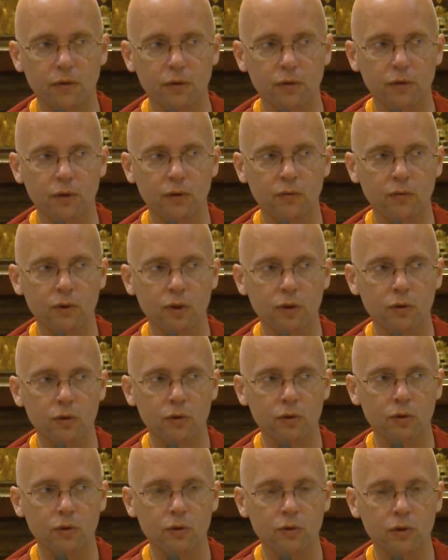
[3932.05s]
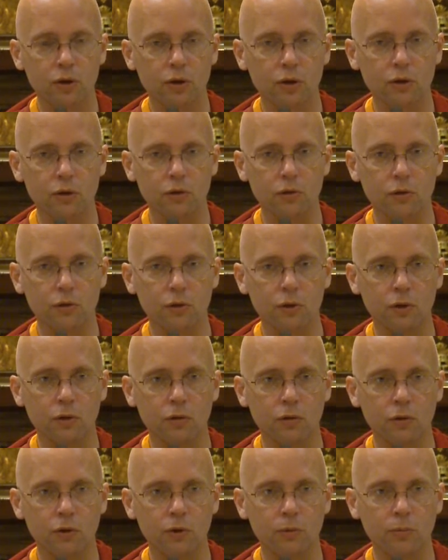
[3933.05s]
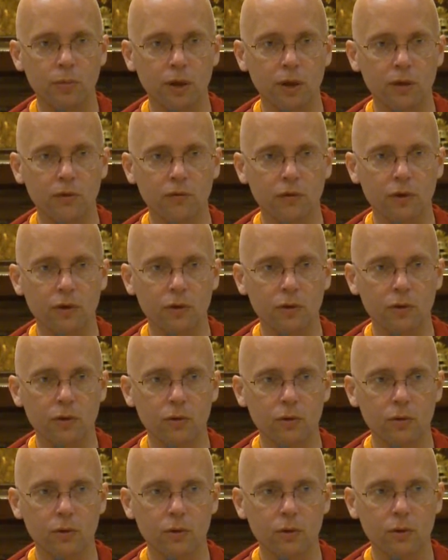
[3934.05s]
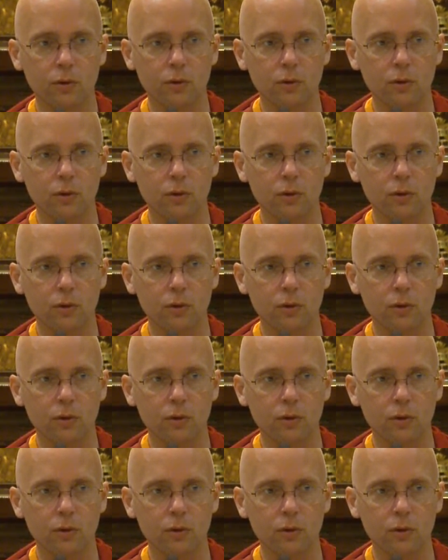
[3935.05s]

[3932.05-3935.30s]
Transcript: is giving you instructions that are going to benefit you.